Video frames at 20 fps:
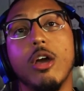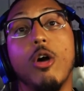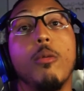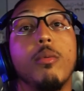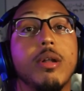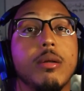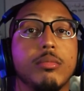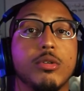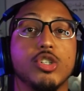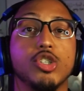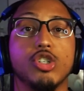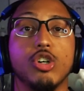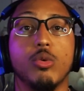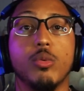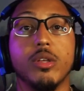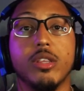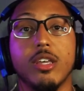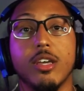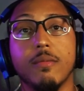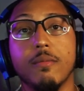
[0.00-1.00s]
They opened up the
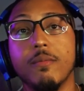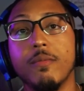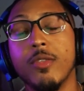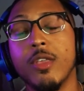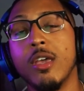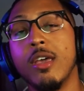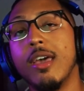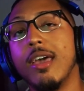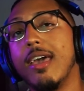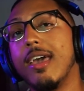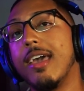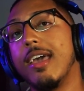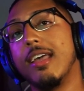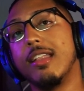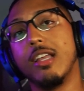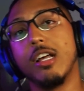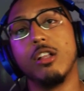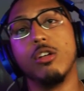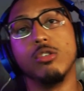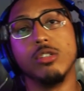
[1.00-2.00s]
show with him,
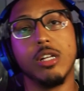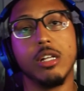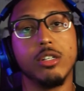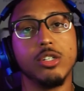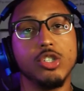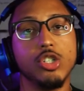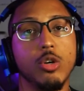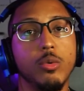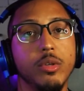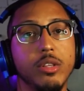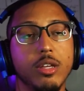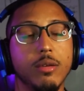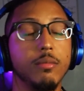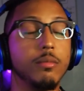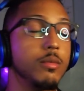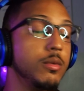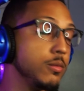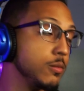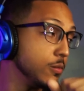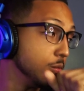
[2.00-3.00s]
and they closed out the show with
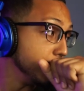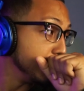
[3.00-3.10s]
him.